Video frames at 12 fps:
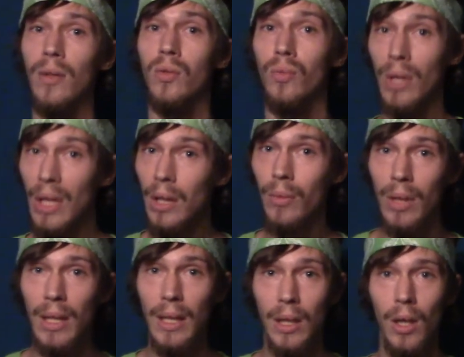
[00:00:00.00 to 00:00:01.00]
really,
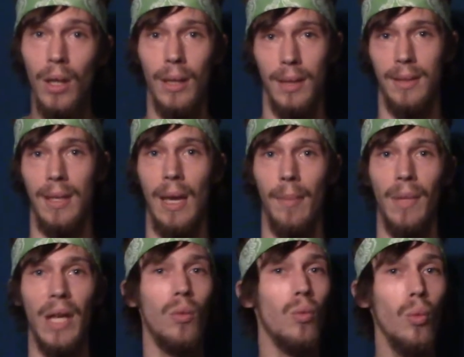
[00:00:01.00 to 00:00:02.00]
really good in this game.
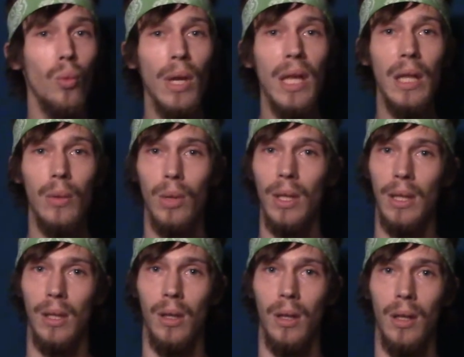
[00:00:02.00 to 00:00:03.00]
Like, really, really
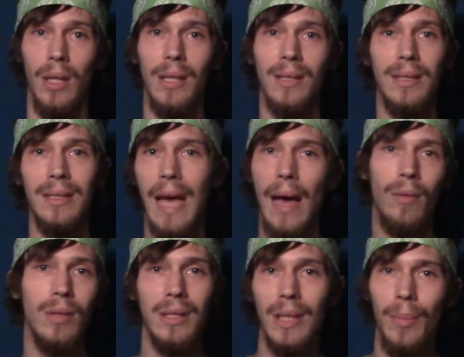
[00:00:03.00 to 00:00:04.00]
good. He doesn't
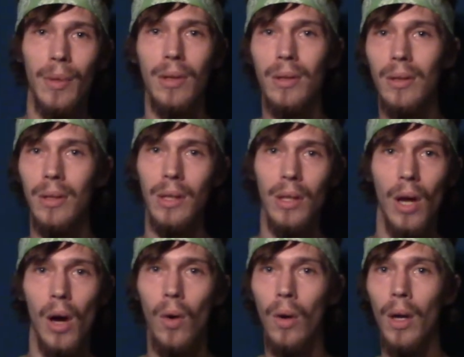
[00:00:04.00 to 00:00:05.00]
sound the typical, you
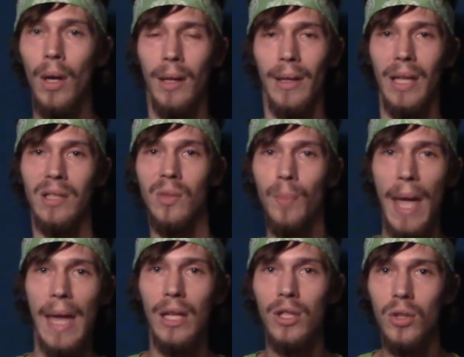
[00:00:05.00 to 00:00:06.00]
know, like
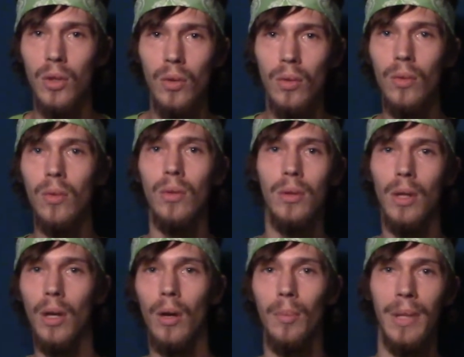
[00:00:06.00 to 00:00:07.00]
Spanish dude, you
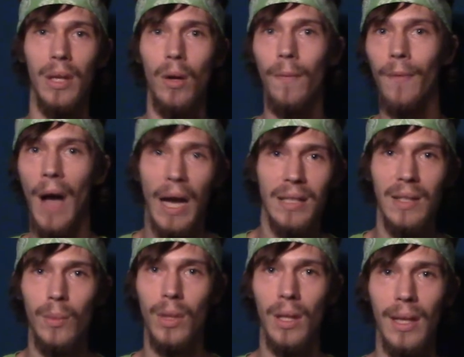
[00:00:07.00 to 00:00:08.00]
know, being all foxy
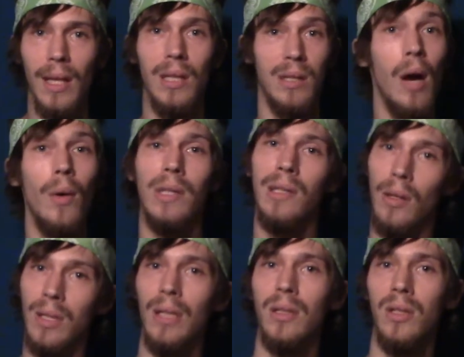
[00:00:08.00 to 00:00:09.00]
with the ladies. No, he sounds
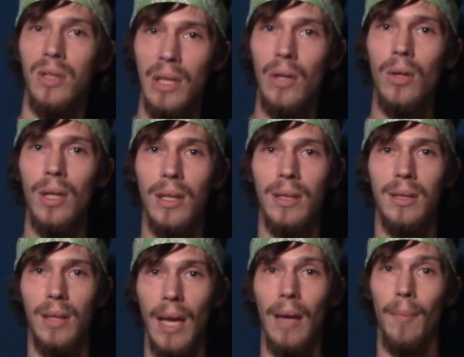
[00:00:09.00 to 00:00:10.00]
like a serious,
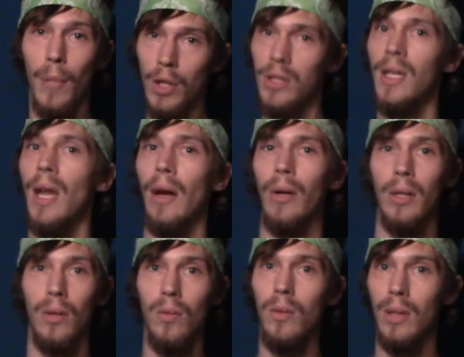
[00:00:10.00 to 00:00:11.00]
like, mercenary
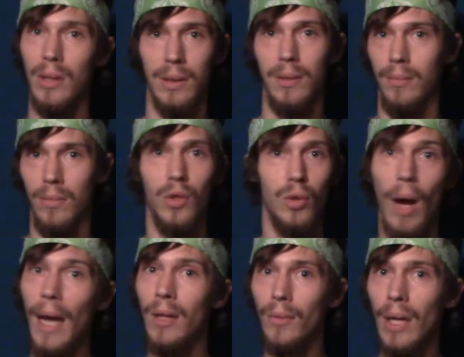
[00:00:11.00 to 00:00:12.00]
who is
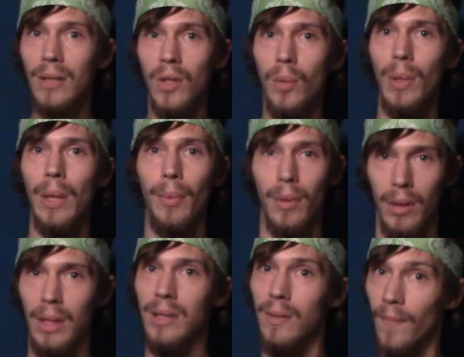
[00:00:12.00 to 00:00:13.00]
trying to rescue people, and
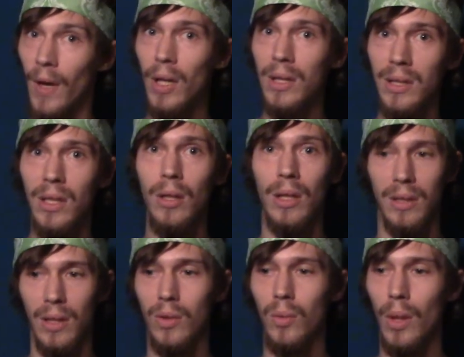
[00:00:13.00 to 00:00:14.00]
he's very serious,
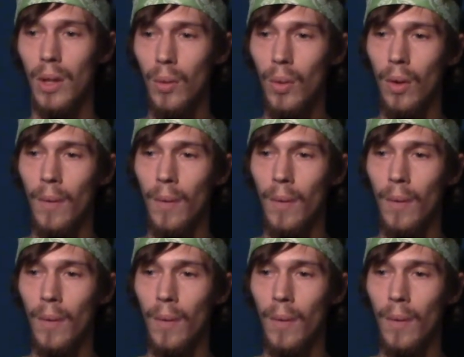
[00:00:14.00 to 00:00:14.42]
and it's really cool.